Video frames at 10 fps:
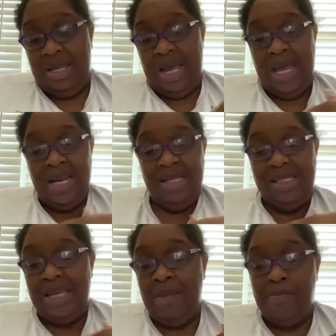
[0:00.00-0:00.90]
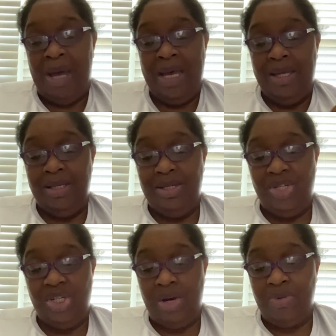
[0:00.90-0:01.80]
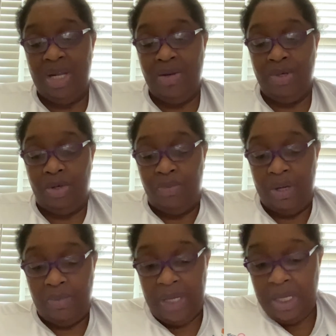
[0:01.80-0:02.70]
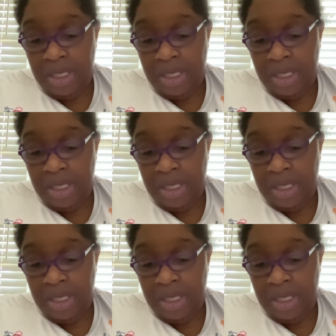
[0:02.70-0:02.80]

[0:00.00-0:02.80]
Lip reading: I didn't take my shirt down the correct way.